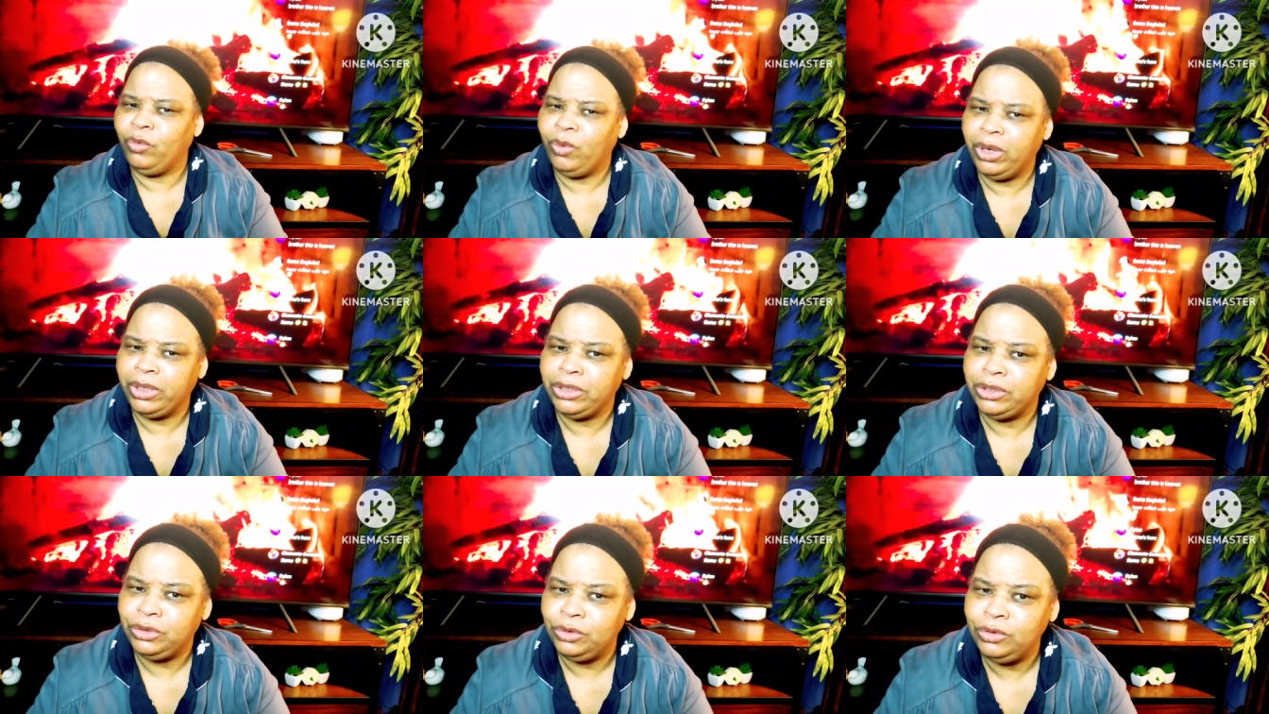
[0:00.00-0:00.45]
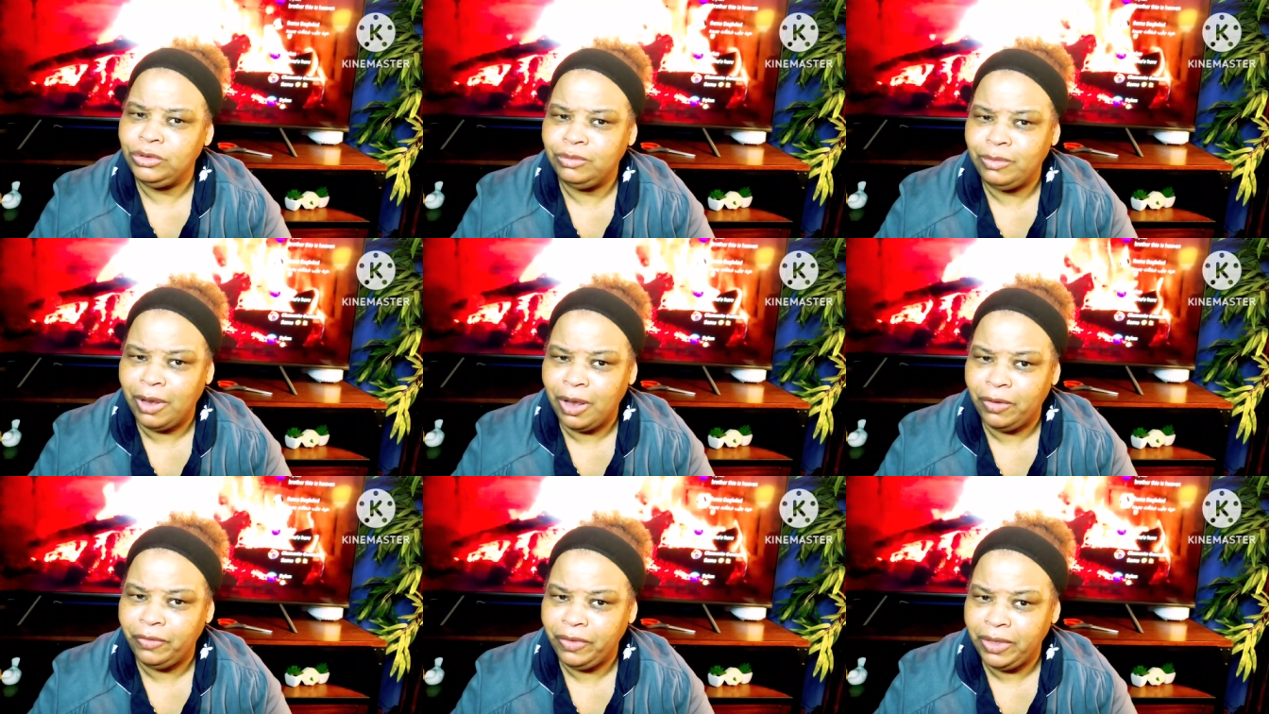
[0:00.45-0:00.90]
one or two
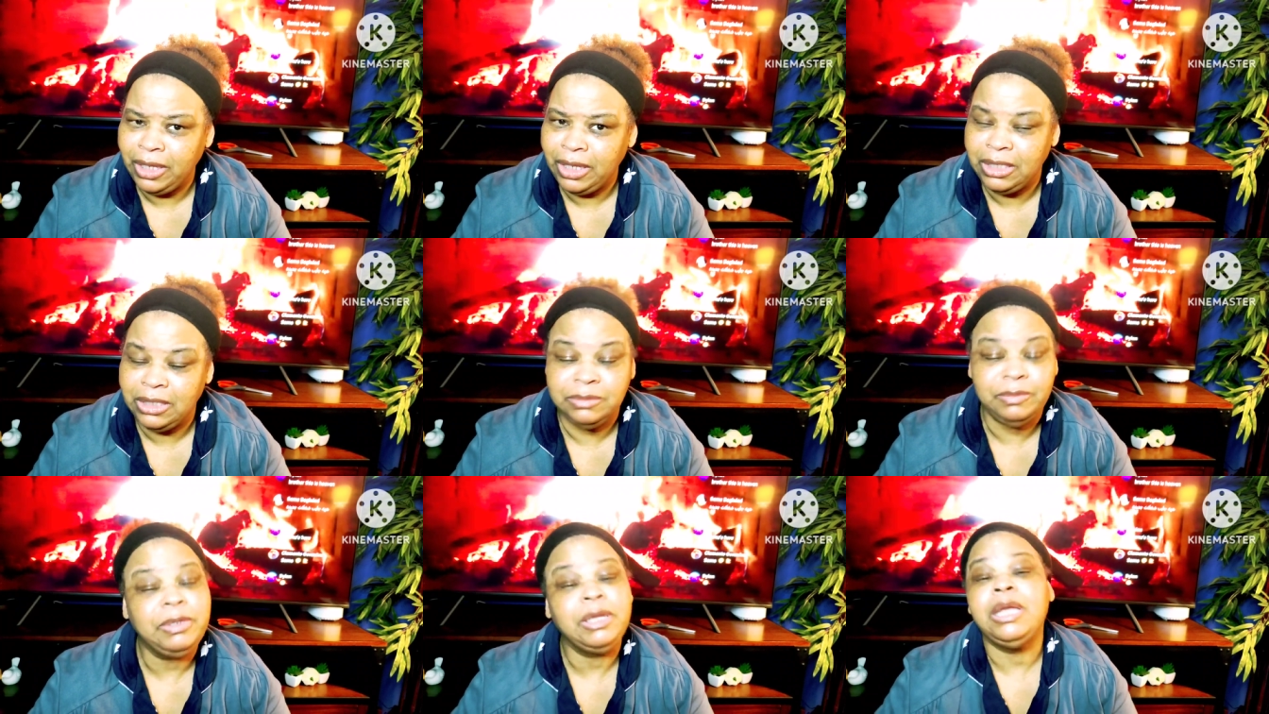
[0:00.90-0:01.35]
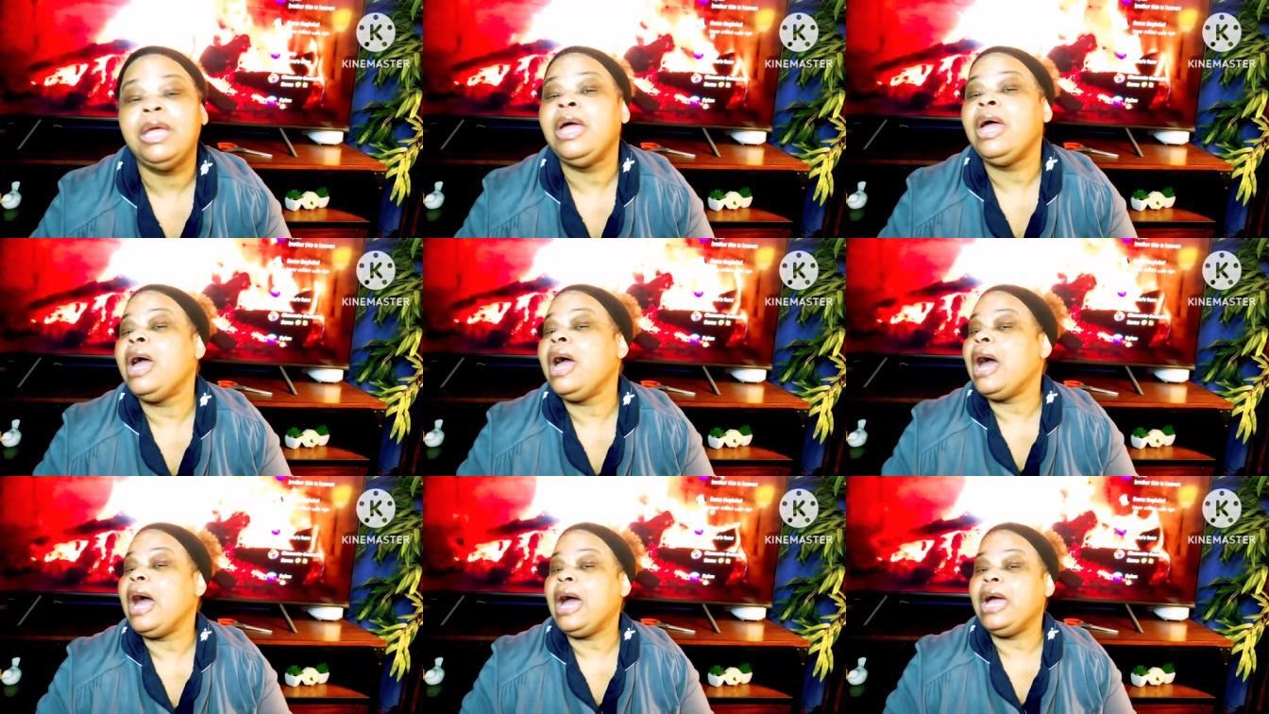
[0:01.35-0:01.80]
small things, but
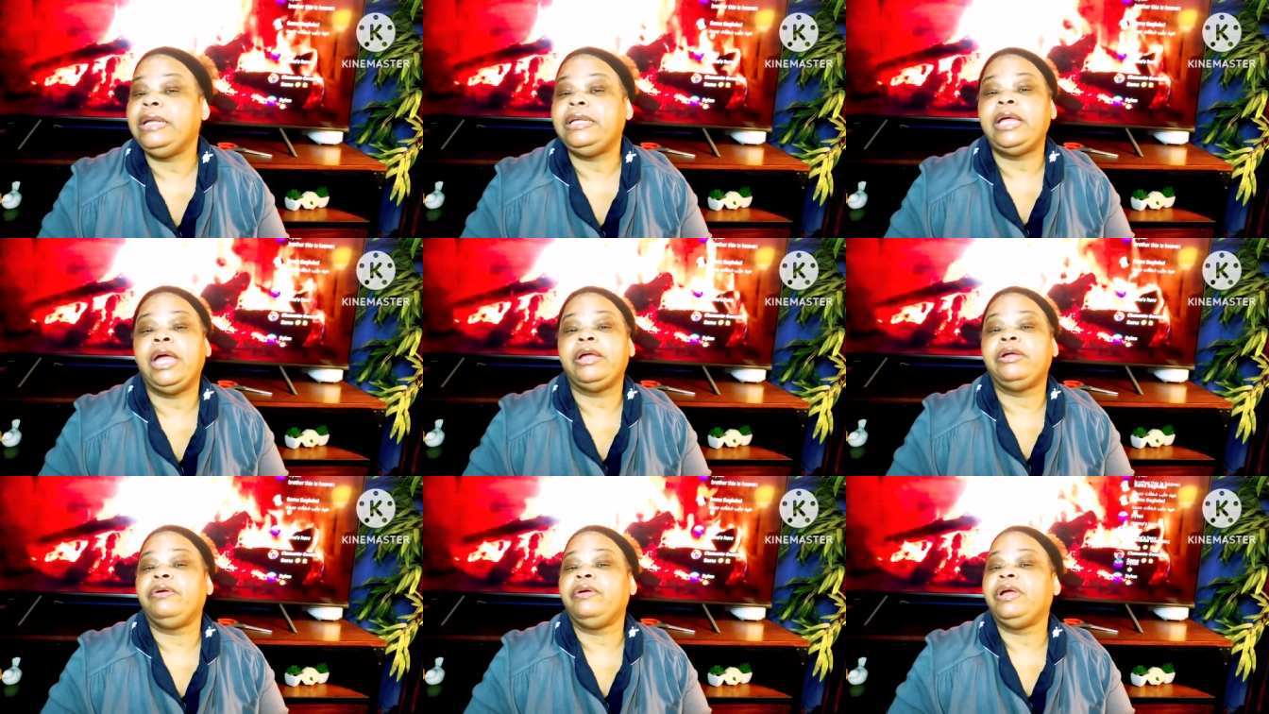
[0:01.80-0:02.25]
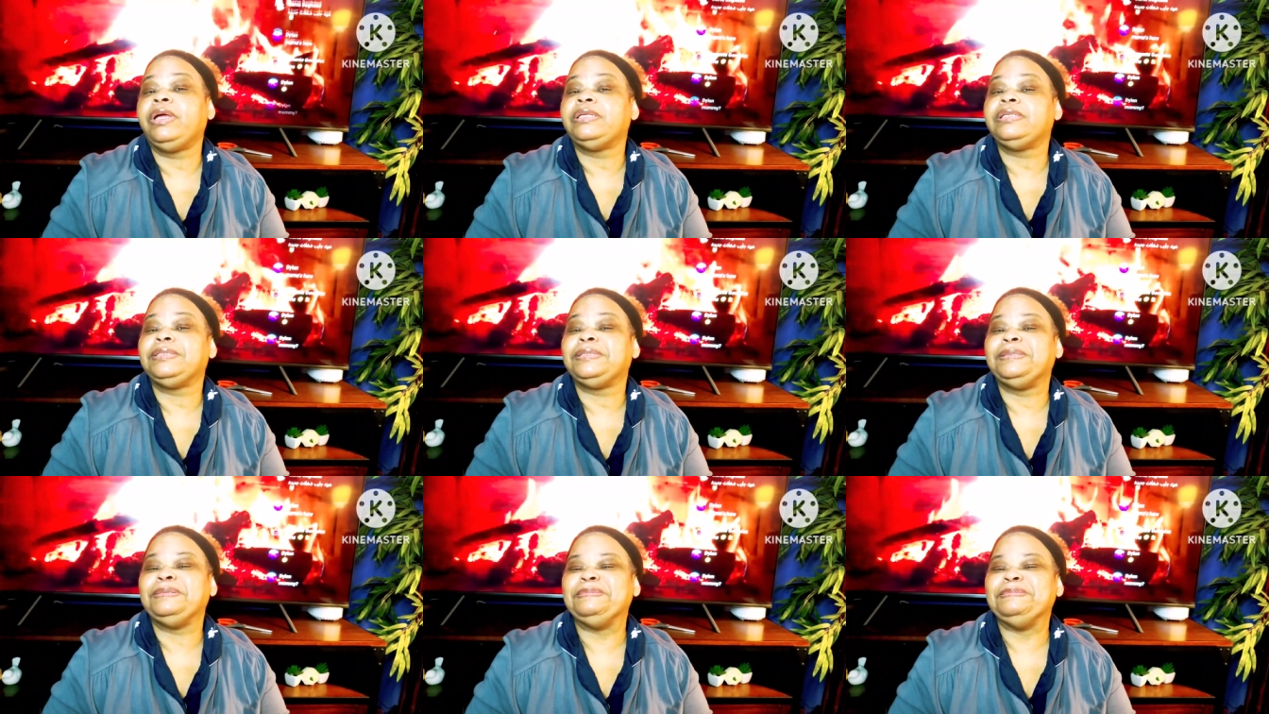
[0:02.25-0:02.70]
I
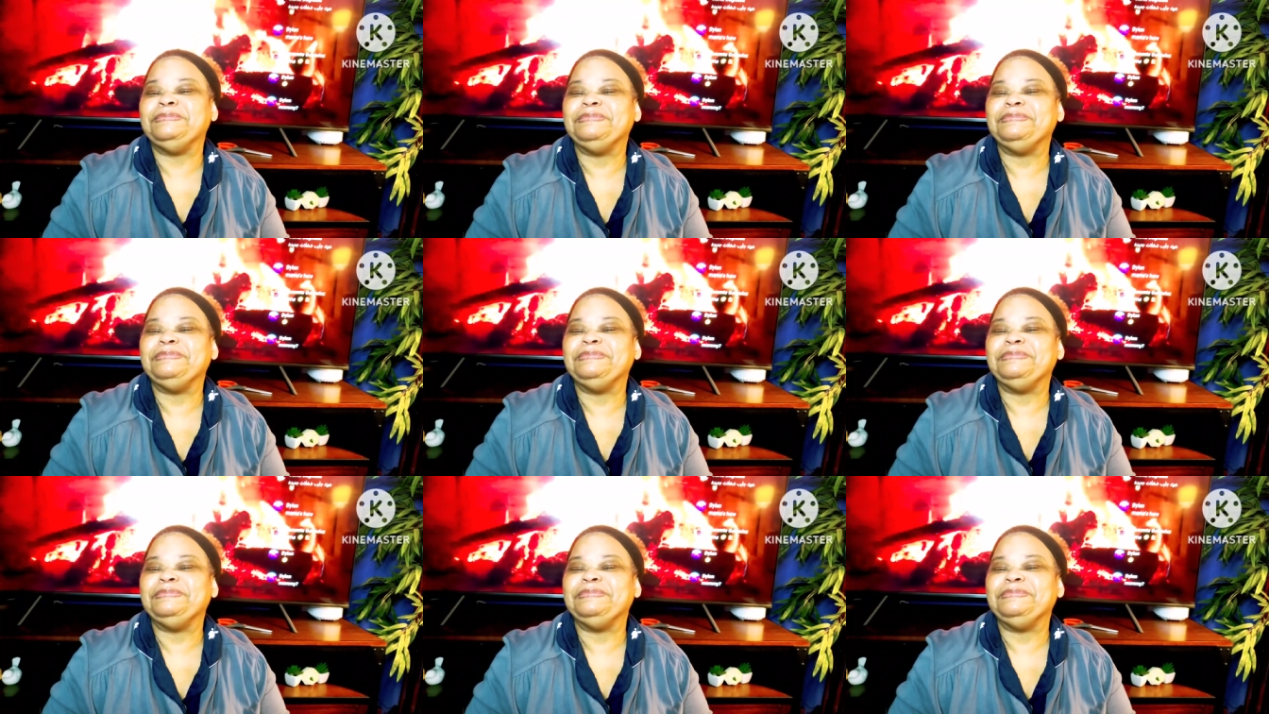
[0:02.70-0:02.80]
digress.